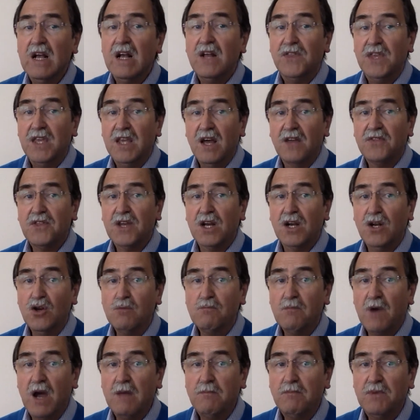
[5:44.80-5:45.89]
The other clue
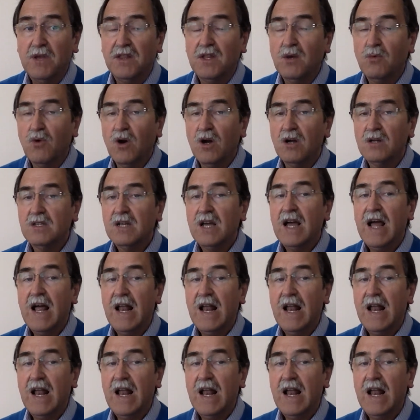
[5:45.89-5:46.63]
might be in the word